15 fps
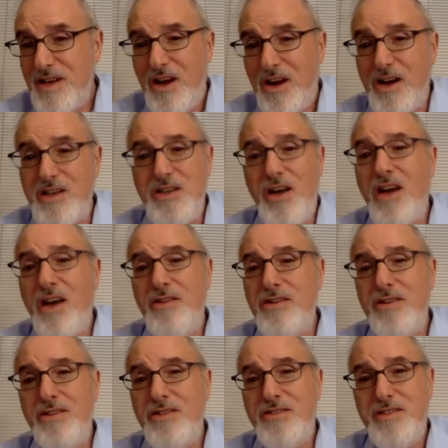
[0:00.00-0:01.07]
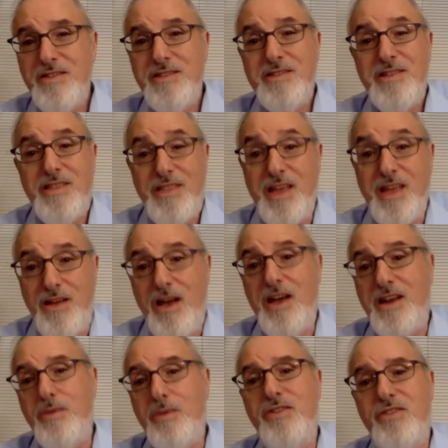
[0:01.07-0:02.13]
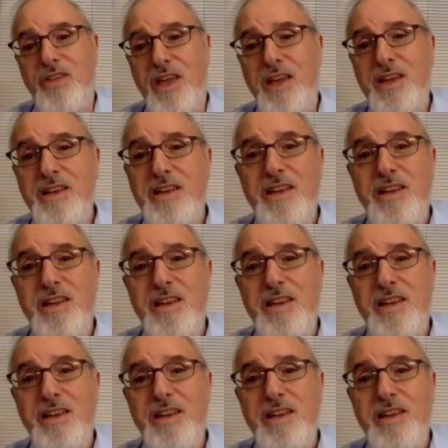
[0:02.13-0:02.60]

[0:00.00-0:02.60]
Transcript: Our daughters, thank God, I would say,